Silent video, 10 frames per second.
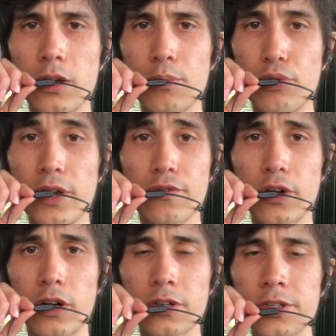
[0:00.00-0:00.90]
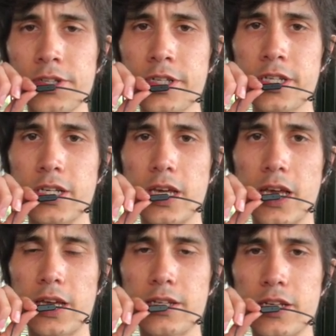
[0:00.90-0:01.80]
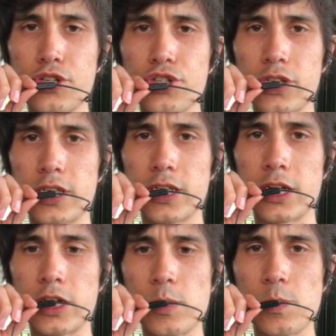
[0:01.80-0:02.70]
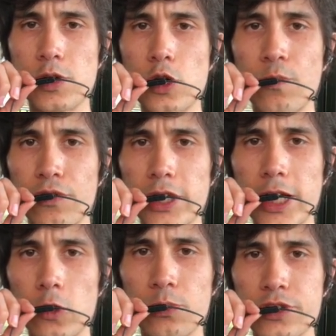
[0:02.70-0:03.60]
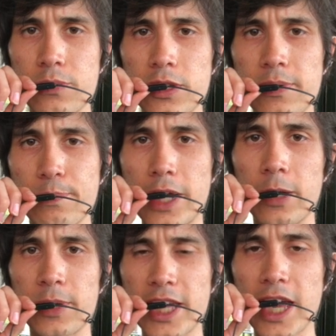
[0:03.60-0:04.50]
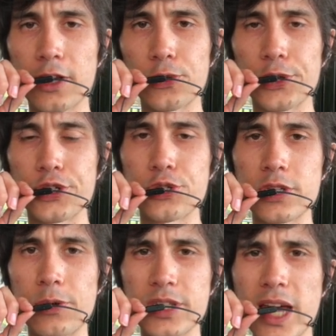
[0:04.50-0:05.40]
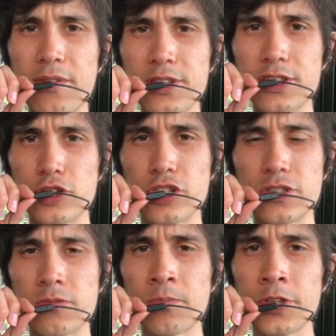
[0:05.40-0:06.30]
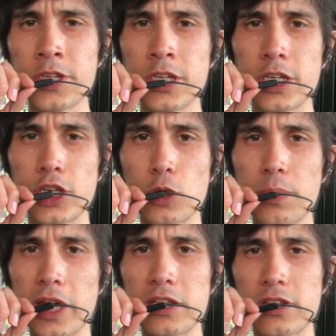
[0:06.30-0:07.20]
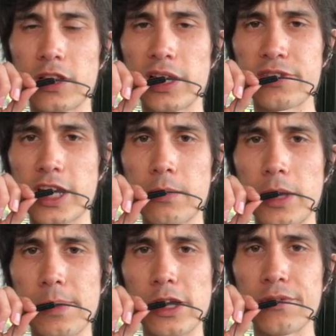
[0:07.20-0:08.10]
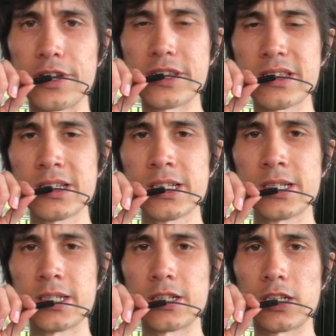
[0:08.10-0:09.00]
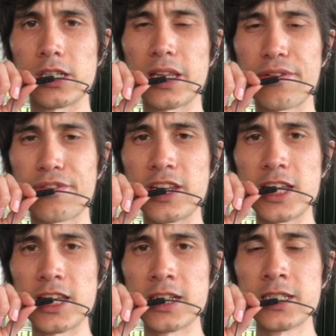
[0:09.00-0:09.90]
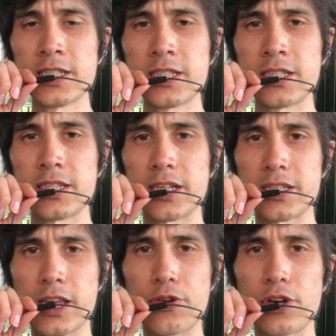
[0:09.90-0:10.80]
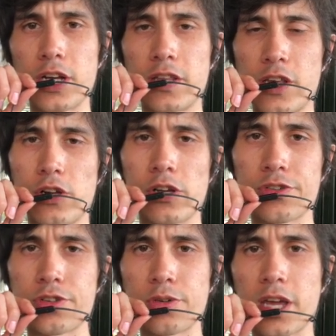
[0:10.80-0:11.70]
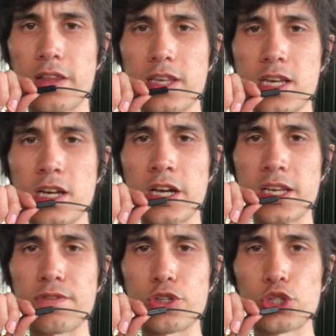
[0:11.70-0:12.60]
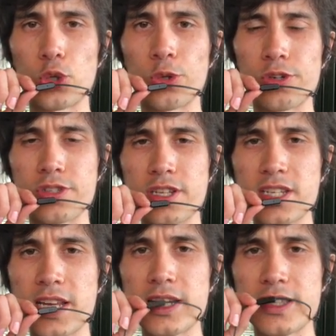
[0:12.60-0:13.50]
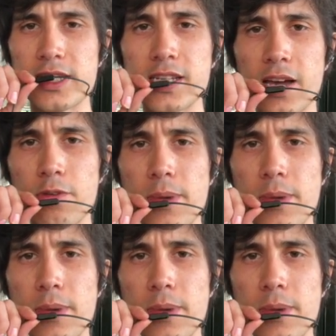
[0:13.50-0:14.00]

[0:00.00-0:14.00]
brain fog, and additionally hopefully help some of the biomechanical issues I was having, such as pains on the left side of my pelvis, left knee, etc., and then also kind of the uneven shoulders and tendency to have a